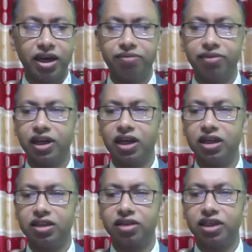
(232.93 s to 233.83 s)

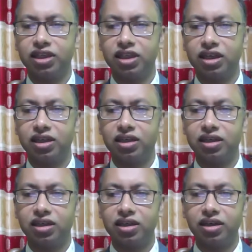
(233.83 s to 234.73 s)
African literature
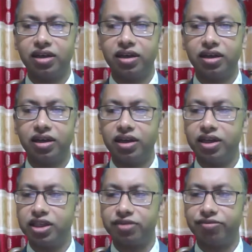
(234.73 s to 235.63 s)

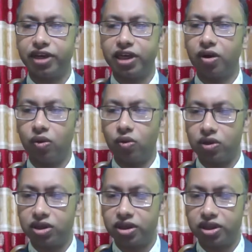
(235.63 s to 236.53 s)
is very
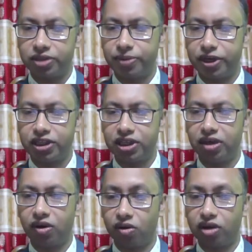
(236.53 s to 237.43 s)
old,
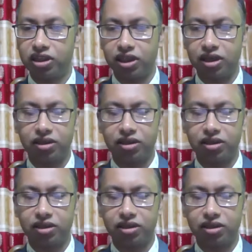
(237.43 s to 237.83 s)
especially orature